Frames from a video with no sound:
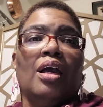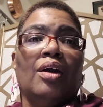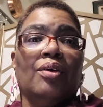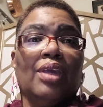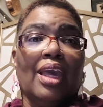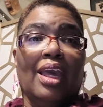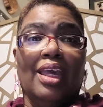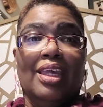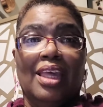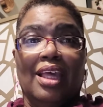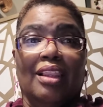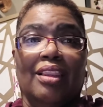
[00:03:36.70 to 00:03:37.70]

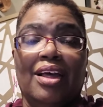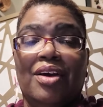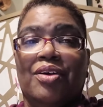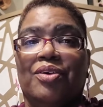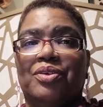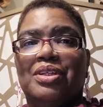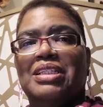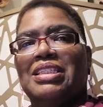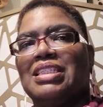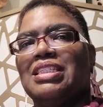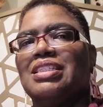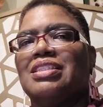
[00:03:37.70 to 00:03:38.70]
Okay, hello.
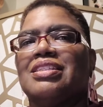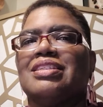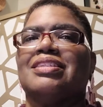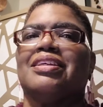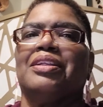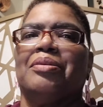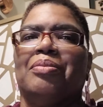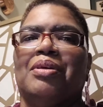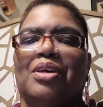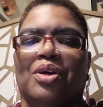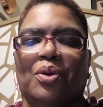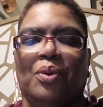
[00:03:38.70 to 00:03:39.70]
This is just going to
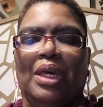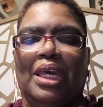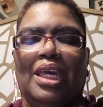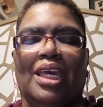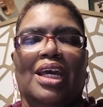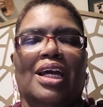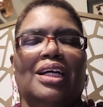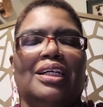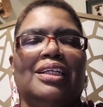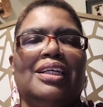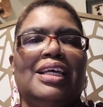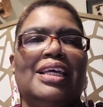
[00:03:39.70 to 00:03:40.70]
be a quick
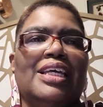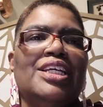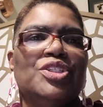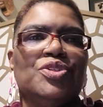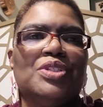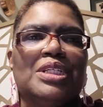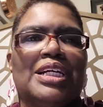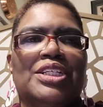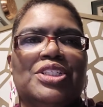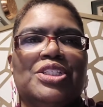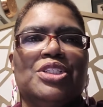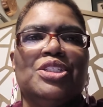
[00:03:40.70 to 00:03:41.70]

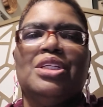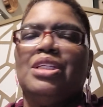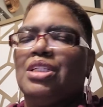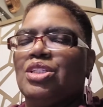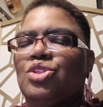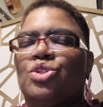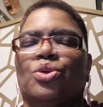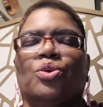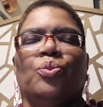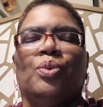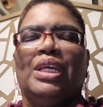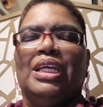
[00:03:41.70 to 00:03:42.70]
introduction to a
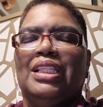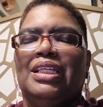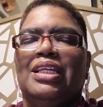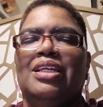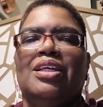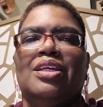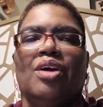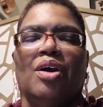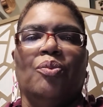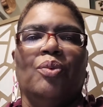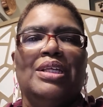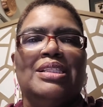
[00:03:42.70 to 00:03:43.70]
weekly
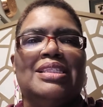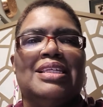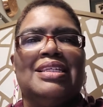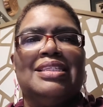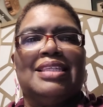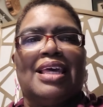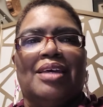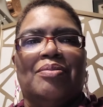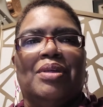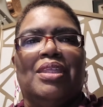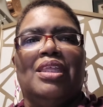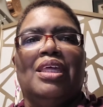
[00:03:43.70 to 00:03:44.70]
Wednesday
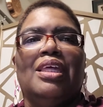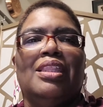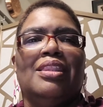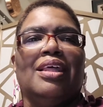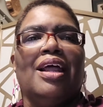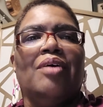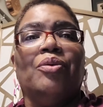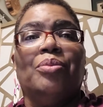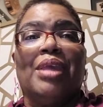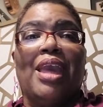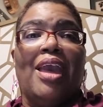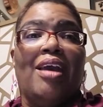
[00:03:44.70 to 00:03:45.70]
segment that I will
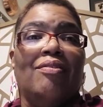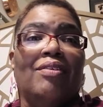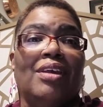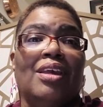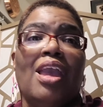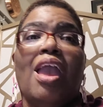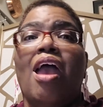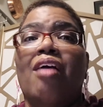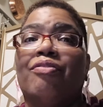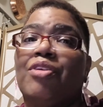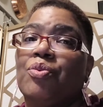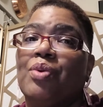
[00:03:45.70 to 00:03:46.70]
be having
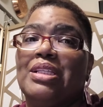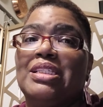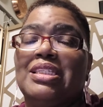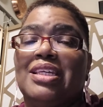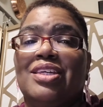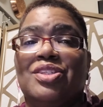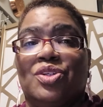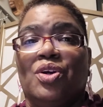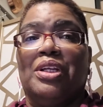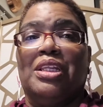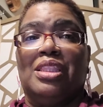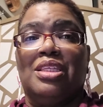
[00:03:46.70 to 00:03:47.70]
every Wednesday
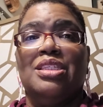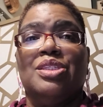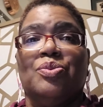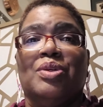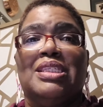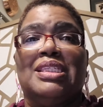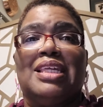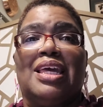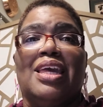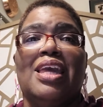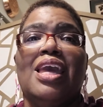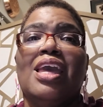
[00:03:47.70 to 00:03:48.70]
starting this
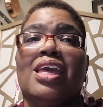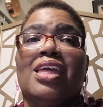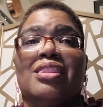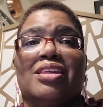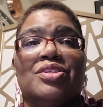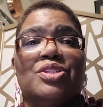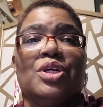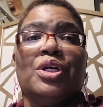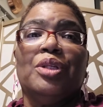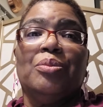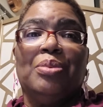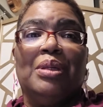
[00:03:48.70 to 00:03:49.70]
Wednesday. There's
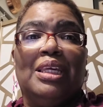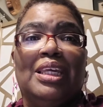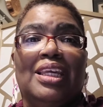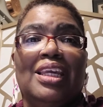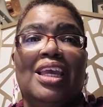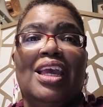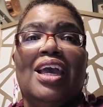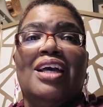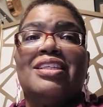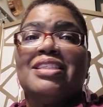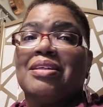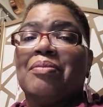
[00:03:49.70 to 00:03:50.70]
going to be
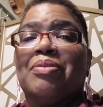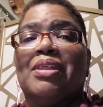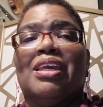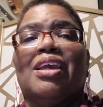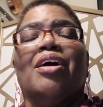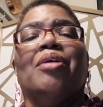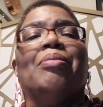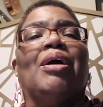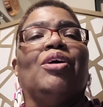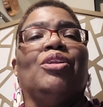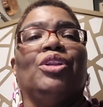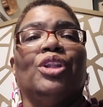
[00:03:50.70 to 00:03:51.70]
something
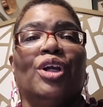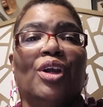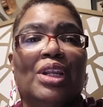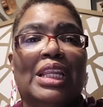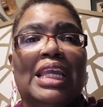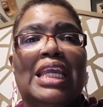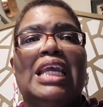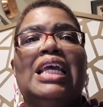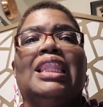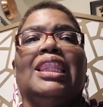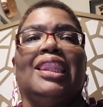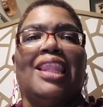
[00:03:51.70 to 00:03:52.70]
about learning
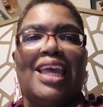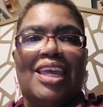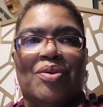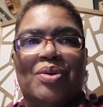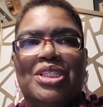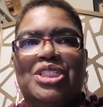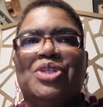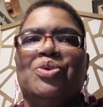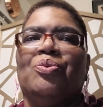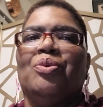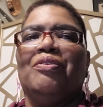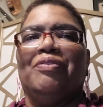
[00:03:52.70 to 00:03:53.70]
language
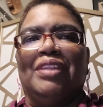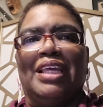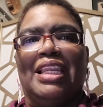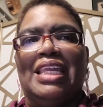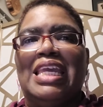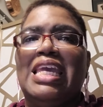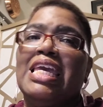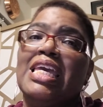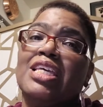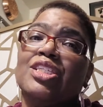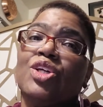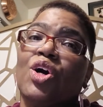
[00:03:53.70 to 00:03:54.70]
with Lynie.
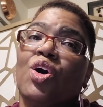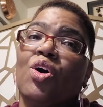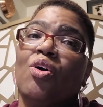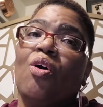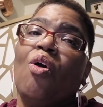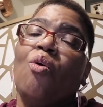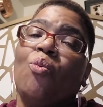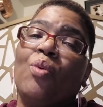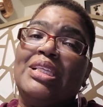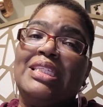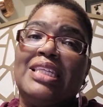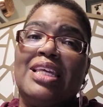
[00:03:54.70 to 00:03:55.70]
It's called
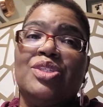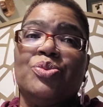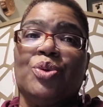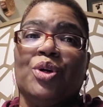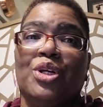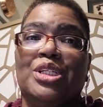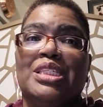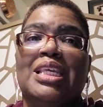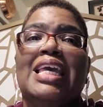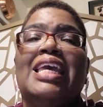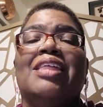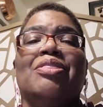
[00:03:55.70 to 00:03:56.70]
Wednesday's Words
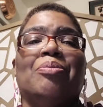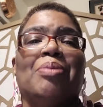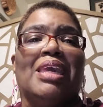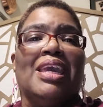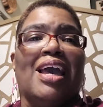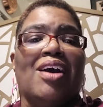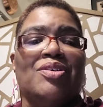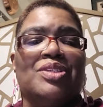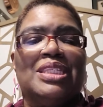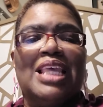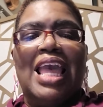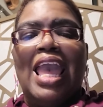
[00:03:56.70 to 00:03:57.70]
in the Pink
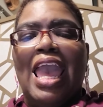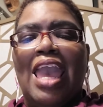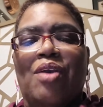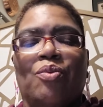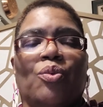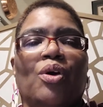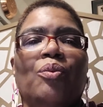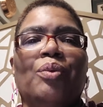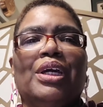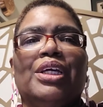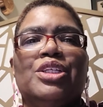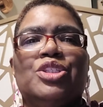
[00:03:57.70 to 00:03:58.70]
House. And what
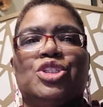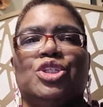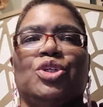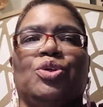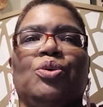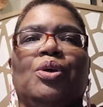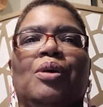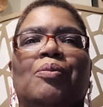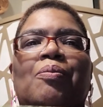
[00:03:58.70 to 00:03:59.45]
we're going to do